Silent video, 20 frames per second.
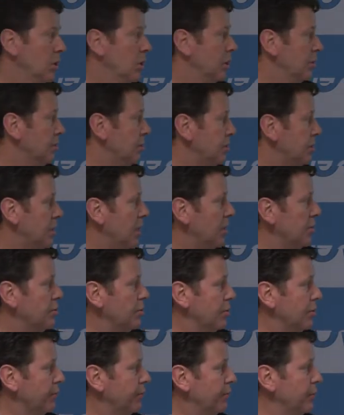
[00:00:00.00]
I'll just touch
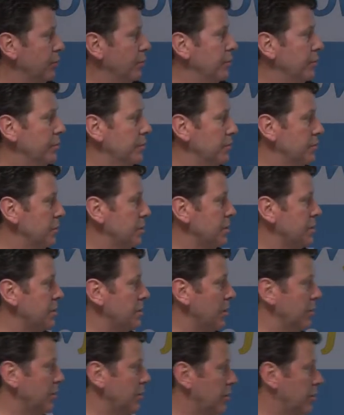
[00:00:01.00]
on a few of them just
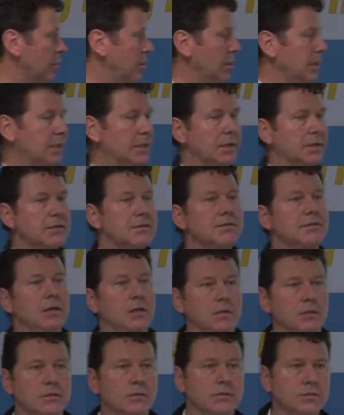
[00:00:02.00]
so you kind of get a
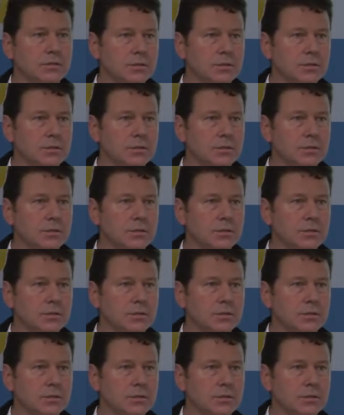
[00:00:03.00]
sense.